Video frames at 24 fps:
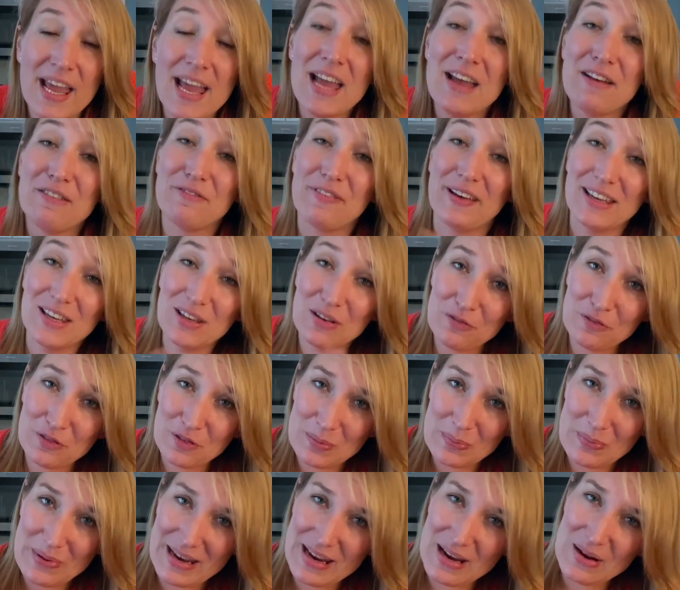Thank you for
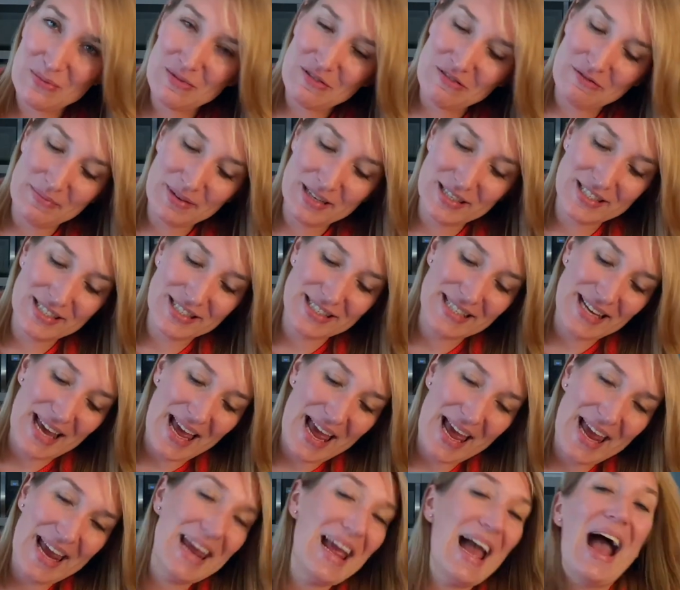being with me
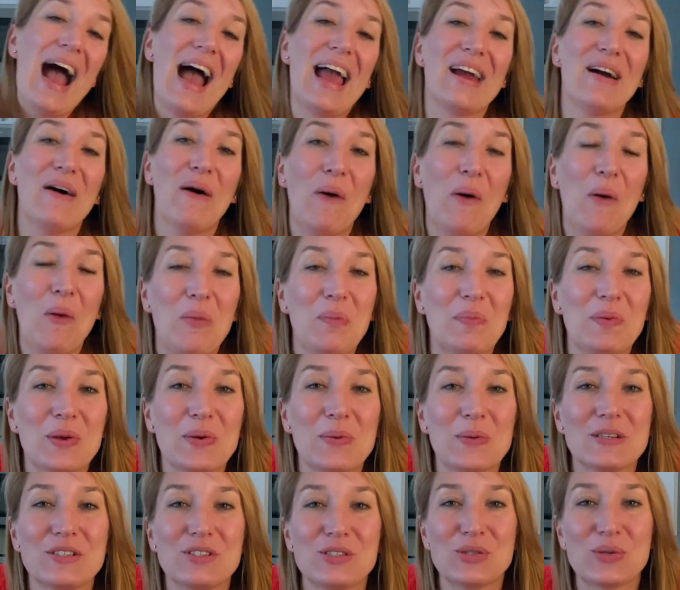today. I hope you
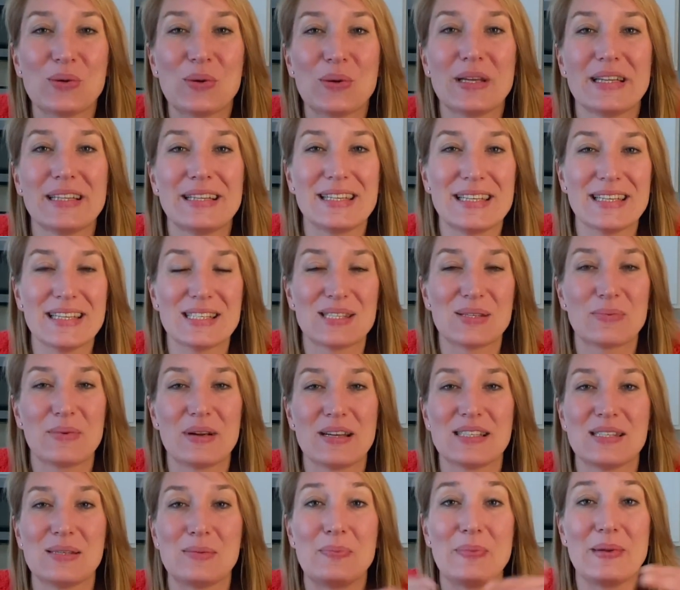enjoyed this
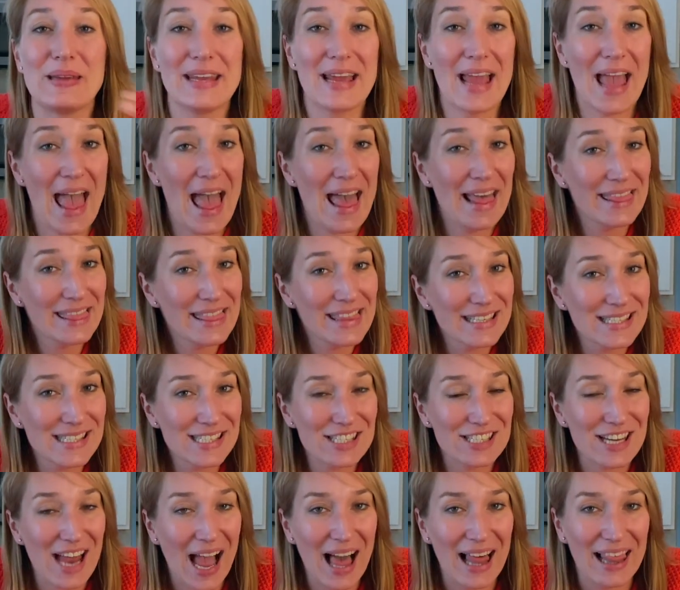recipe and this
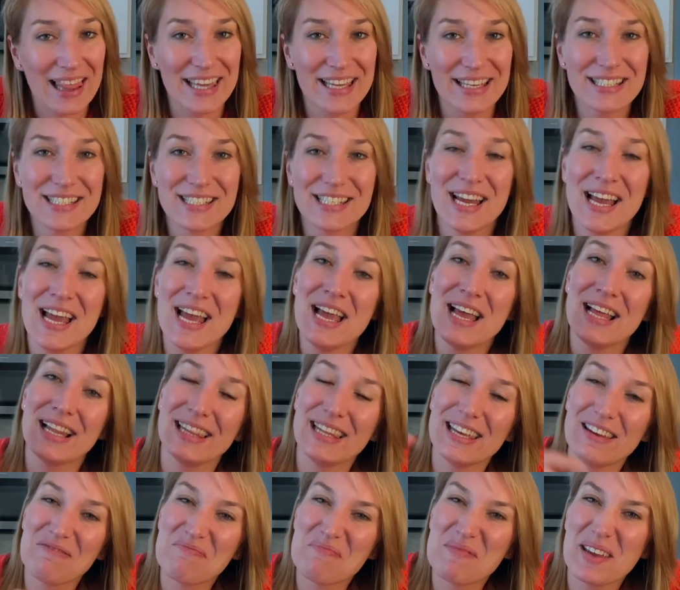challenge.
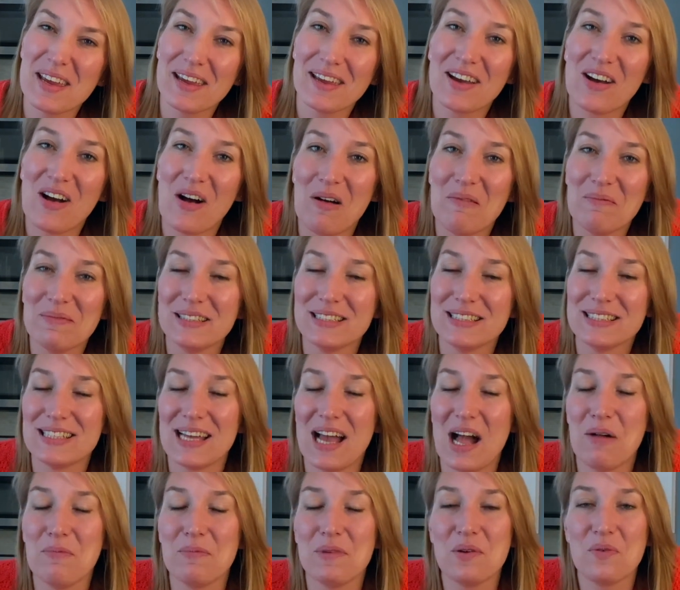Leave me a comment,
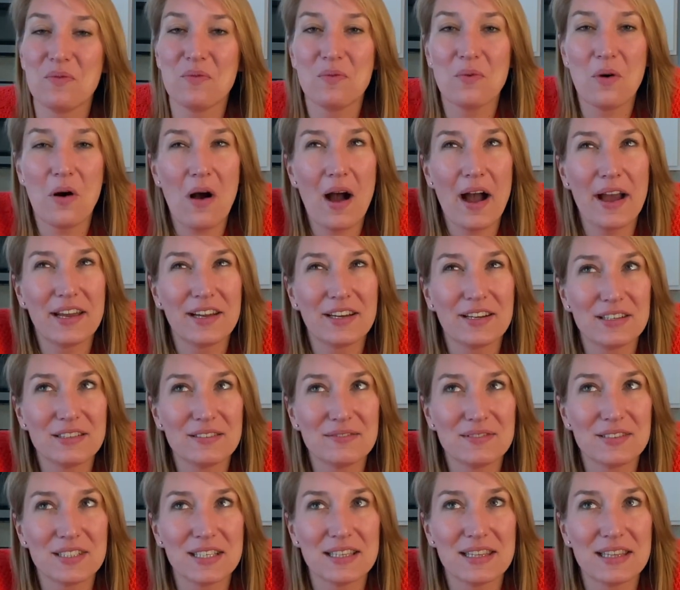tell me what I could have
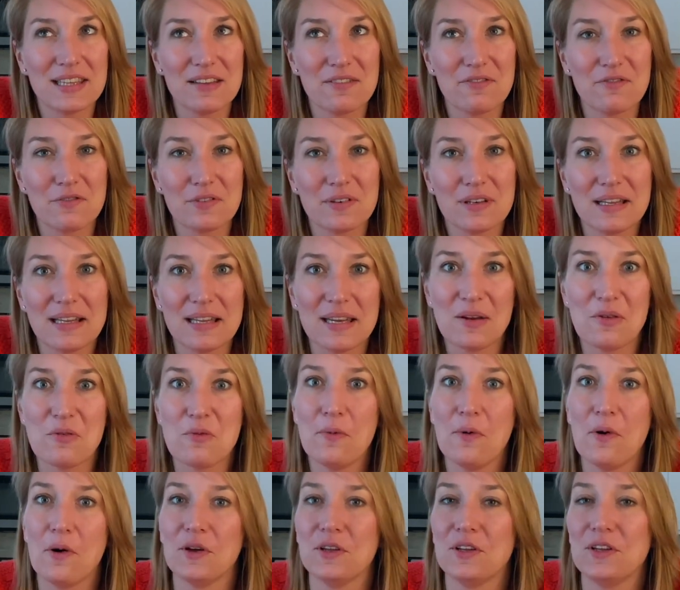done differently,
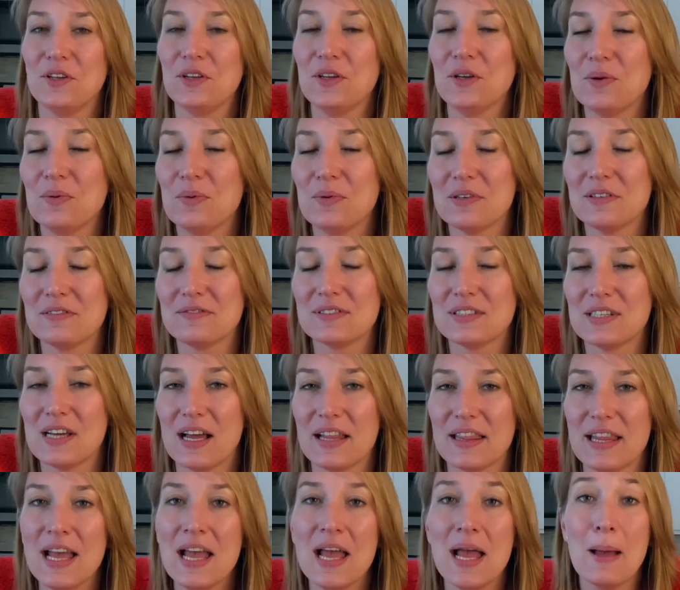what you would have
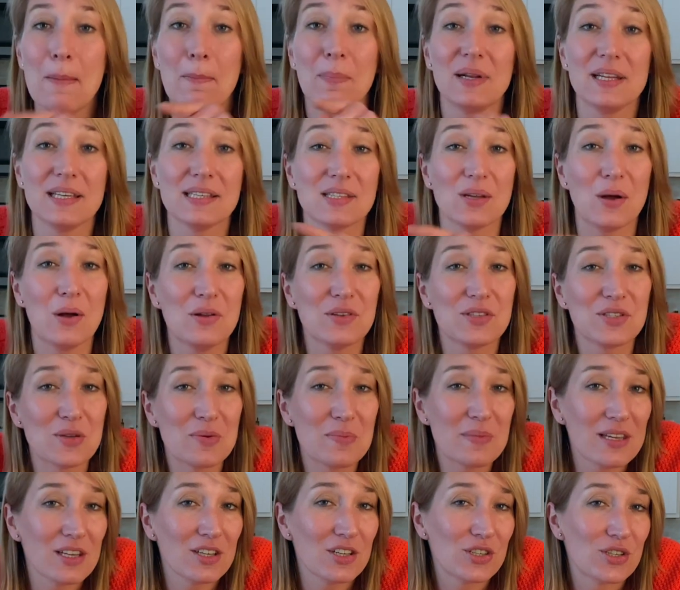done. Please also
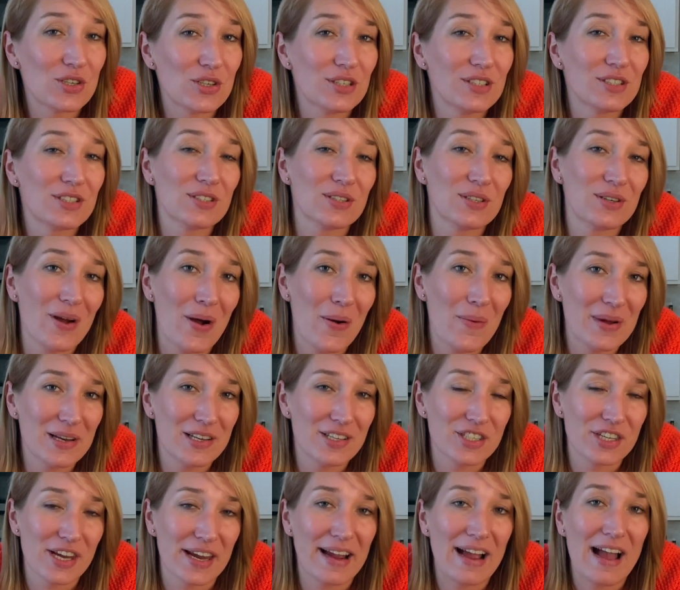make sure to go and
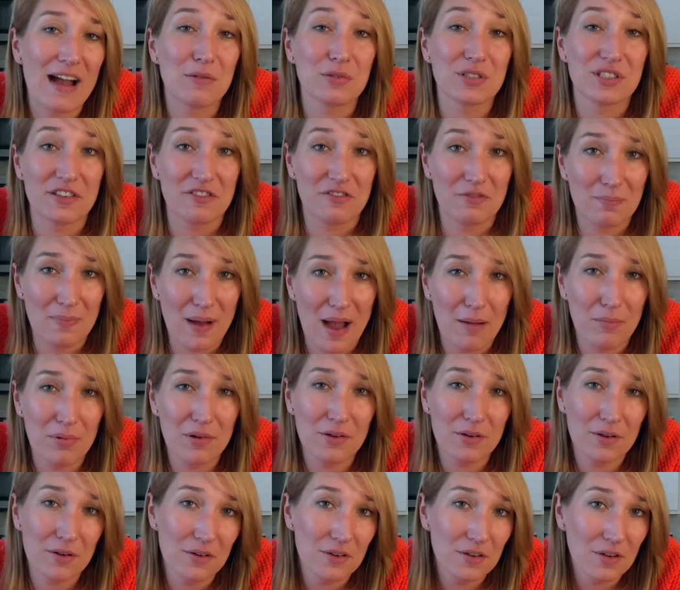check out Chef Pablo
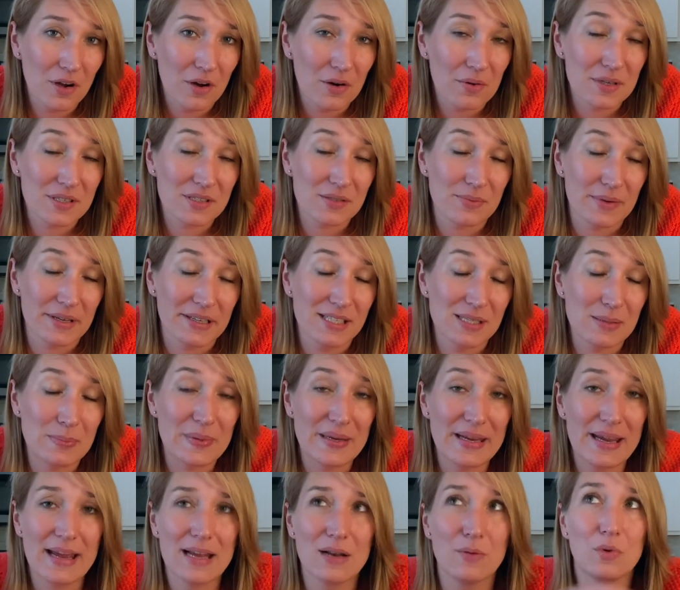Gongora's recipe
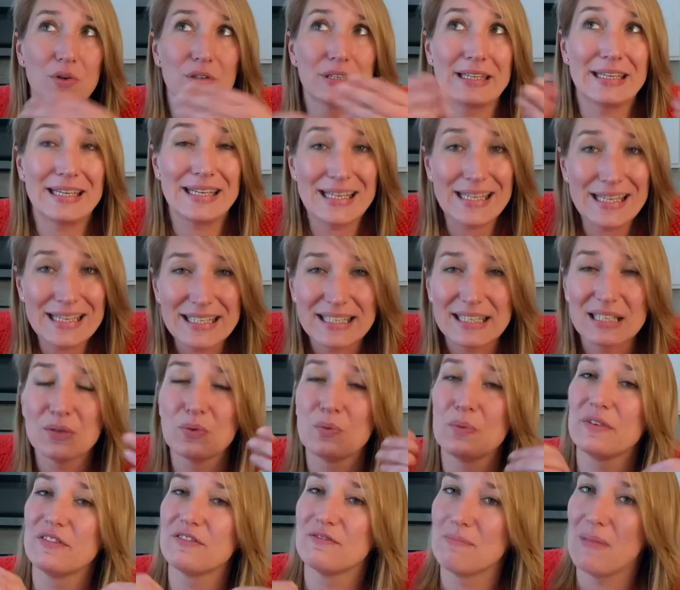and what he did
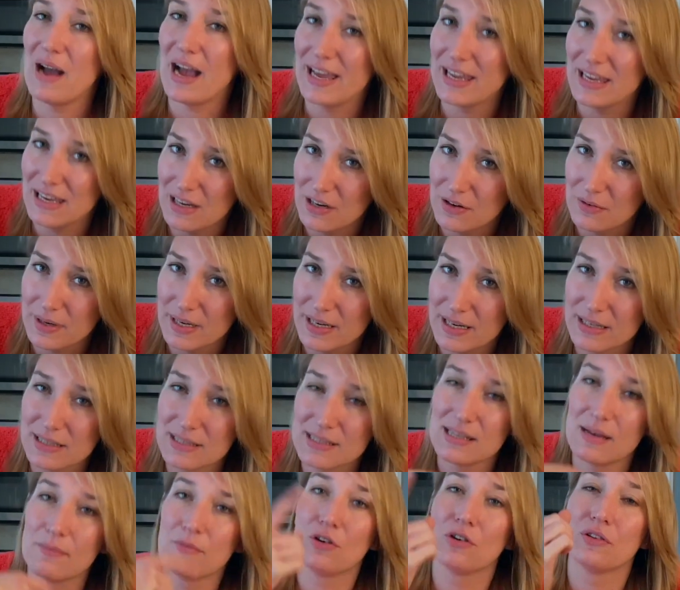with my ingredients.
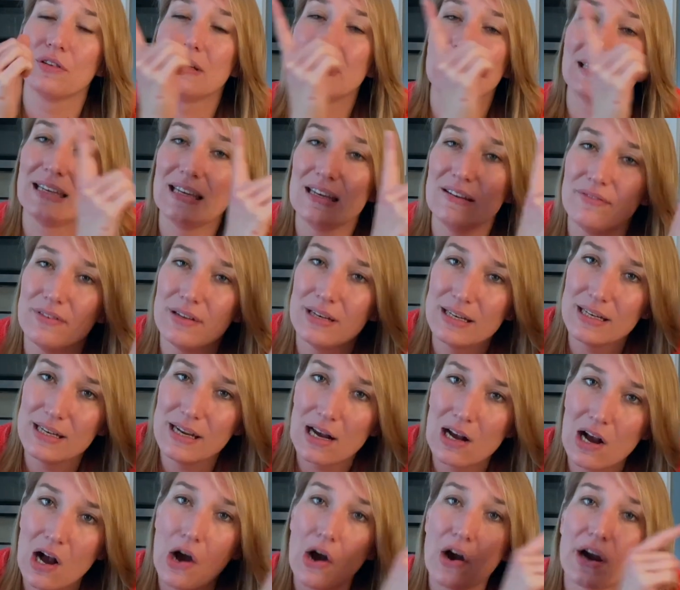I'm gonna leave it in the
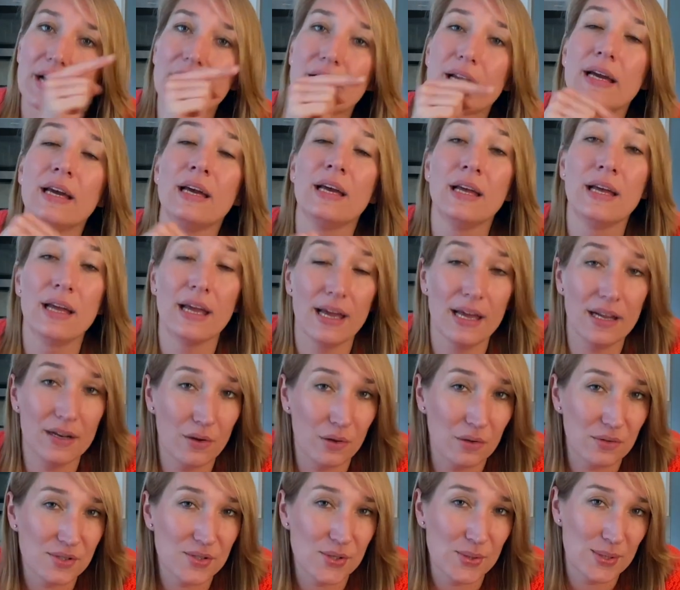card and
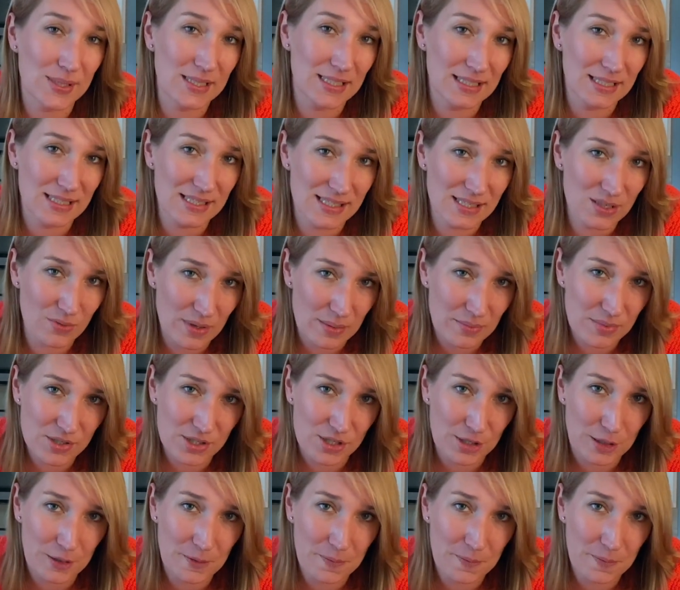also in the description.